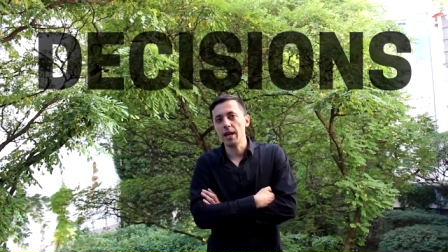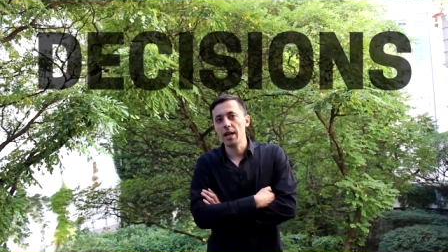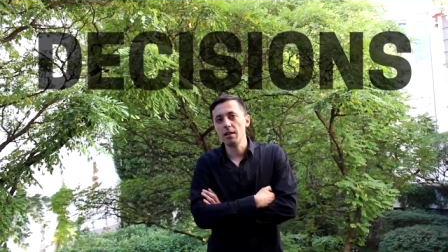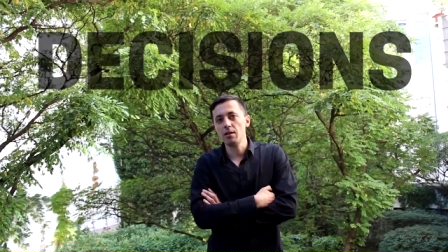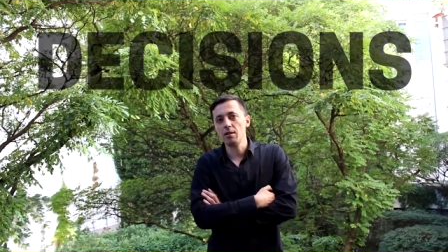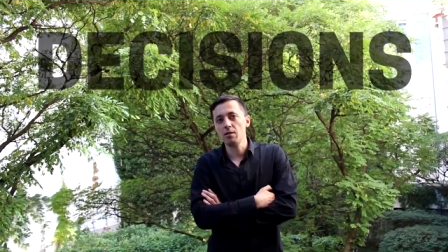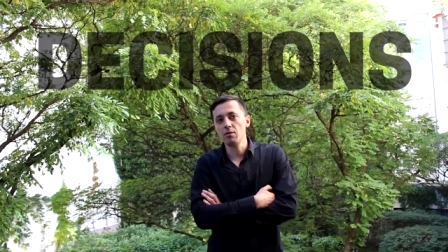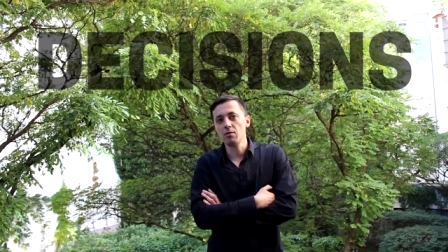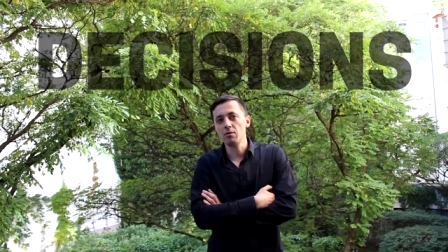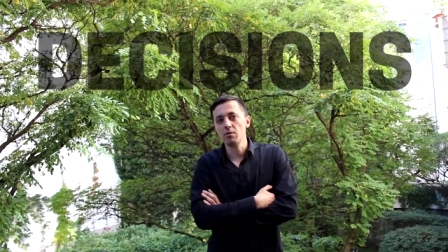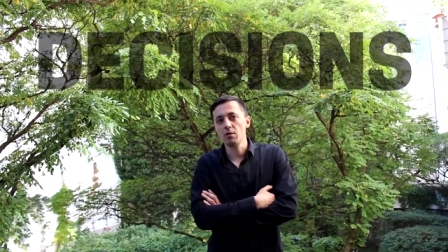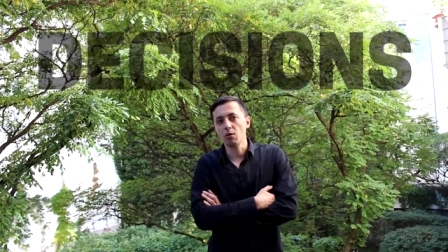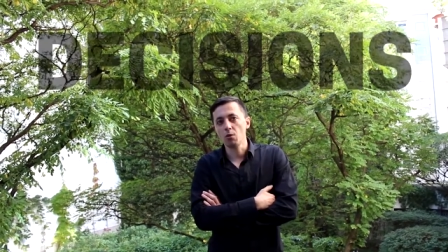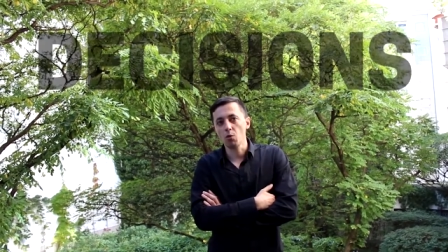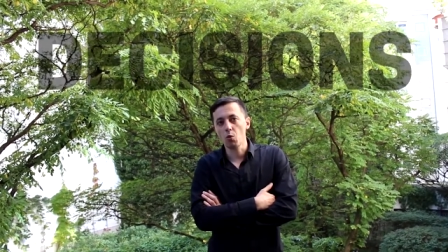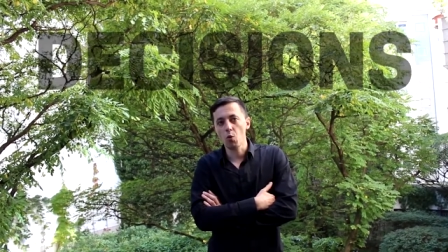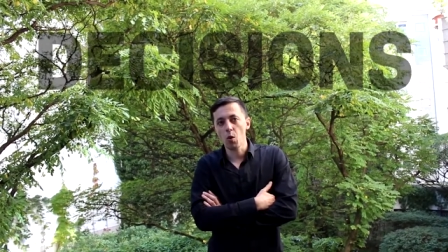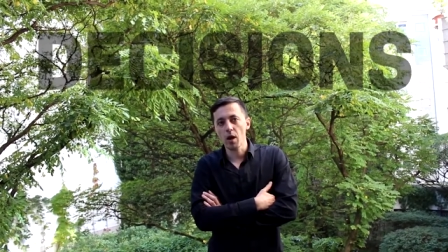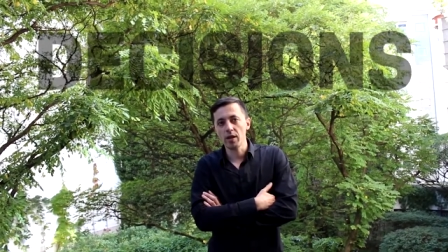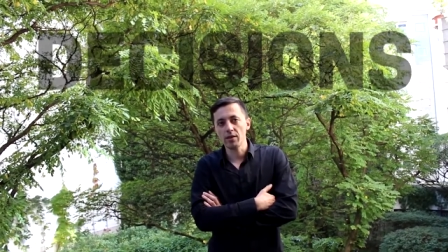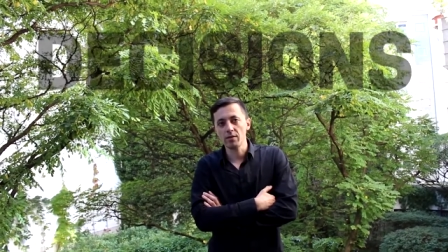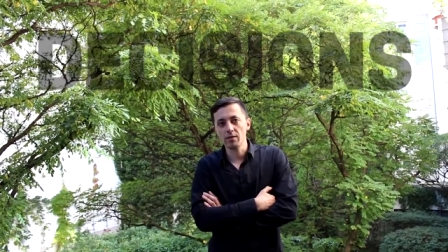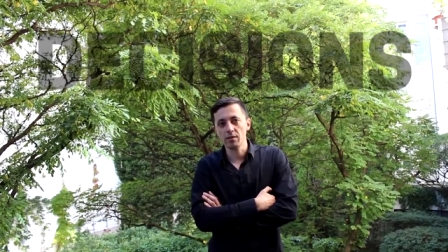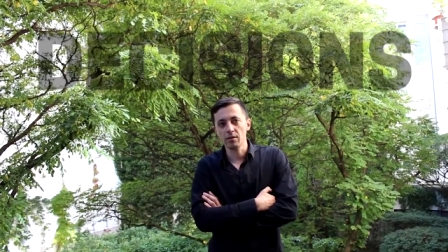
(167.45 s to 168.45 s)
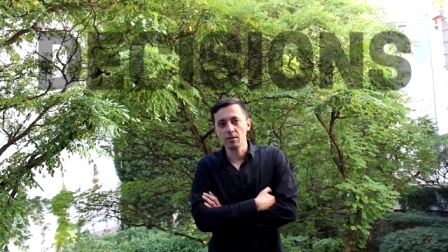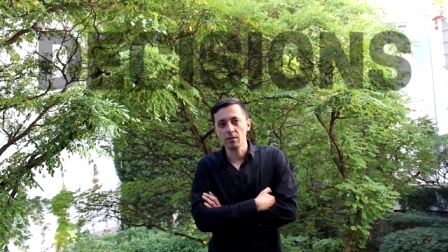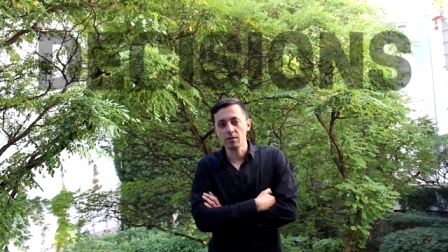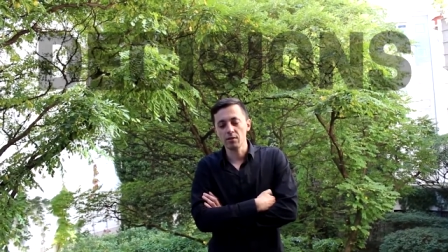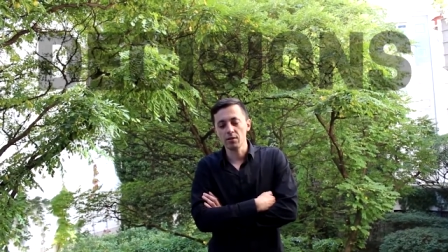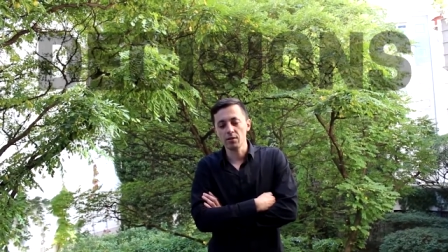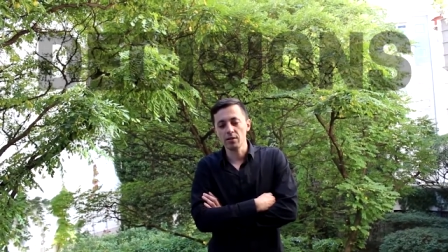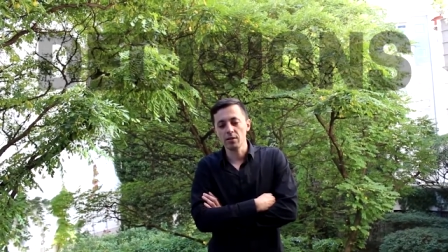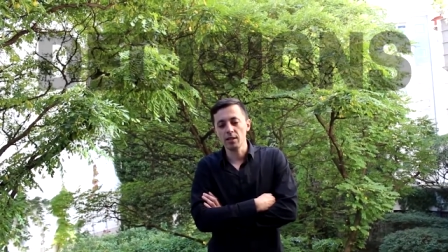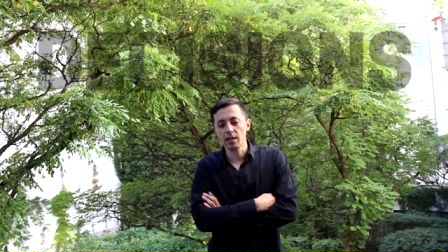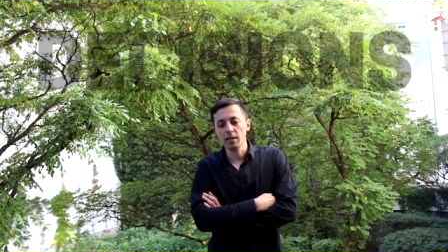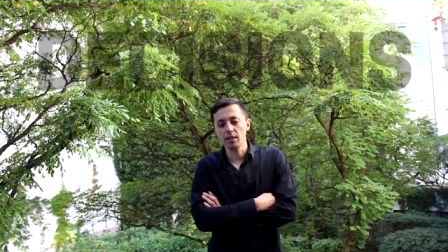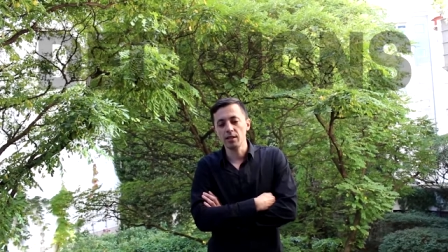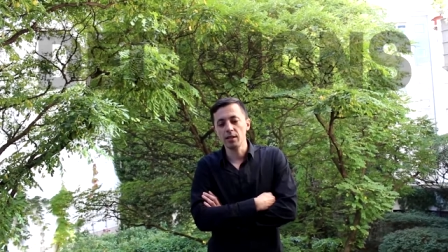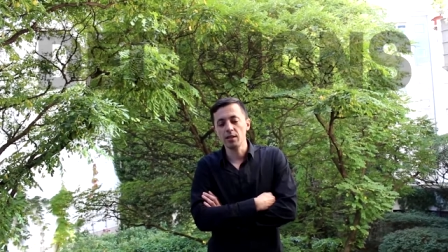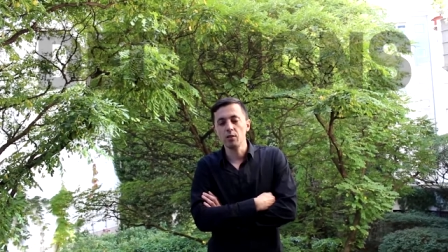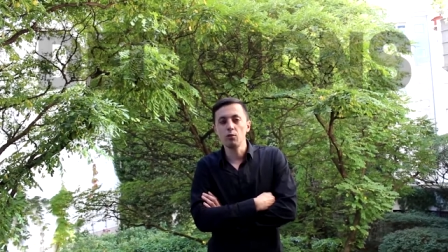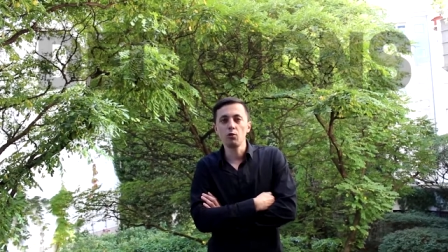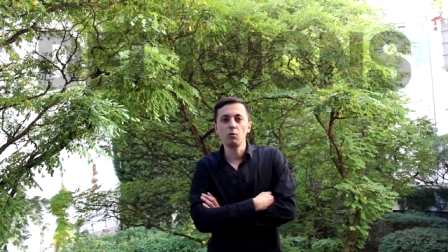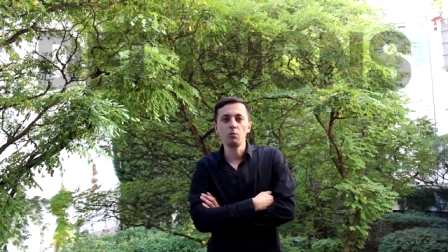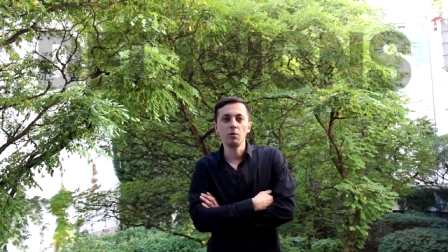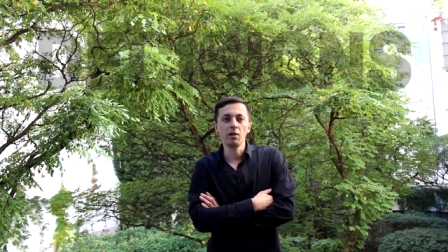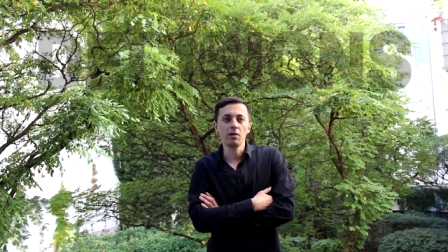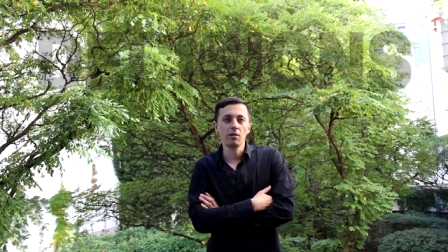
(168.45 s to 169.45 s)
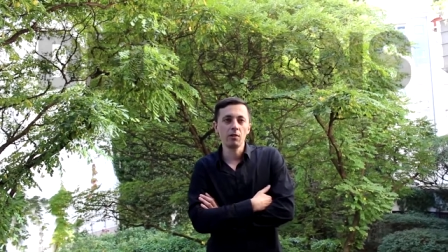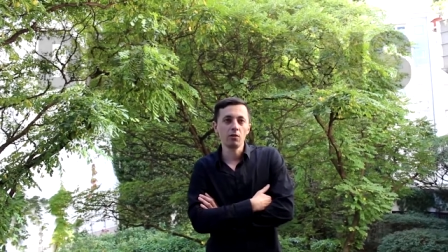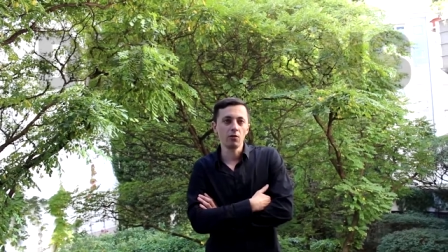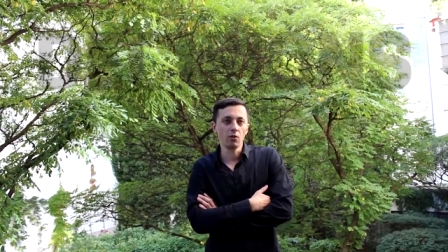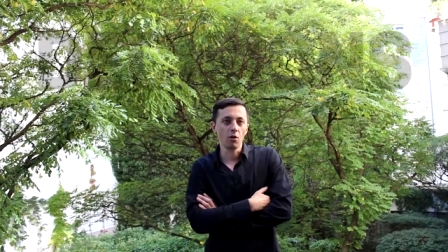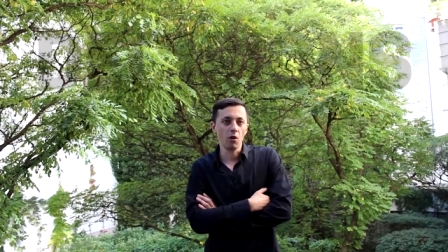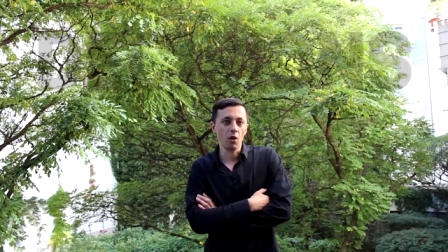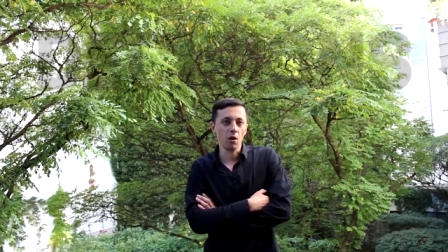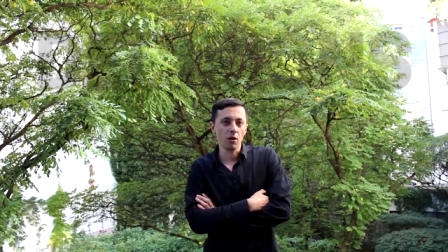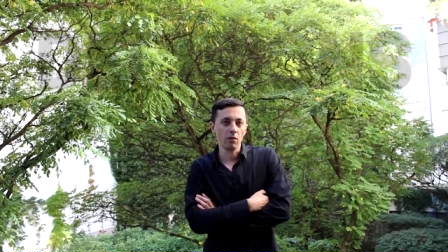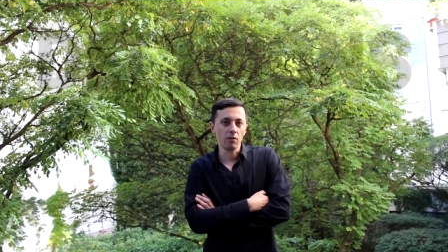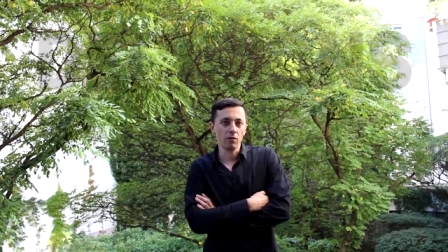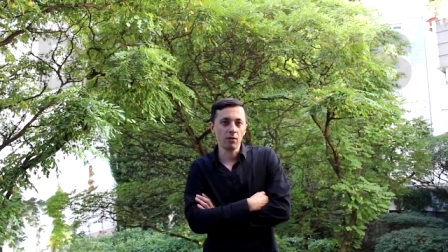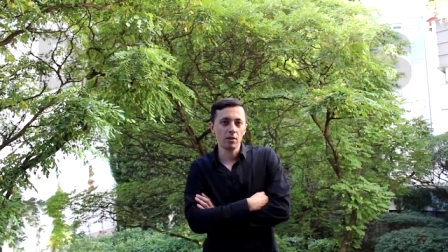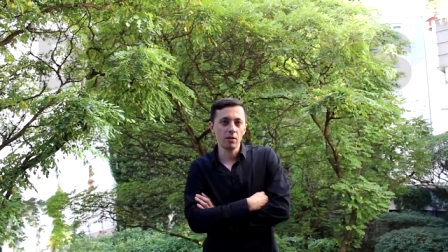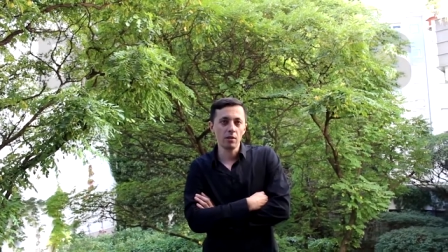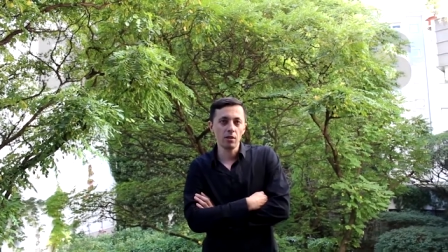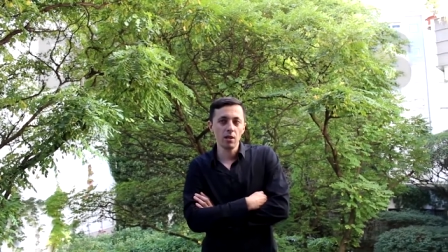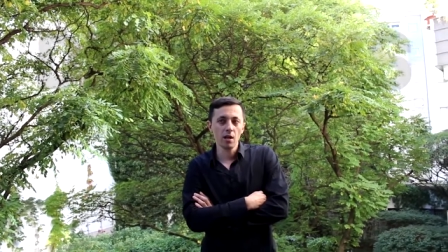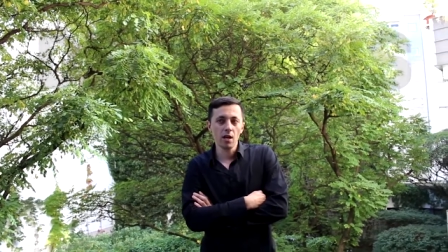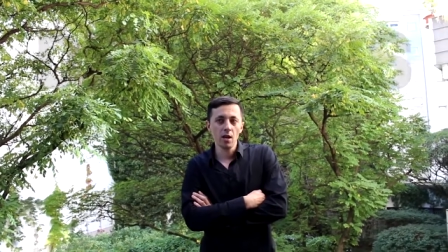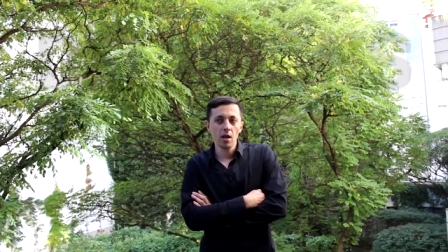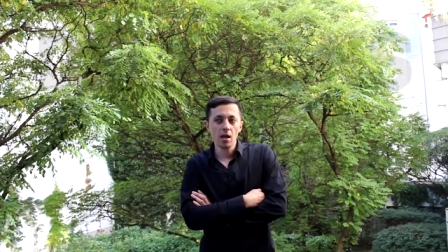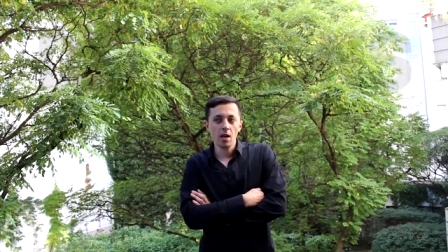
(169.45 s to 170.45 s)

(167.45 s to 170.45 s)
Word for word: ethical questions that need to be resolved.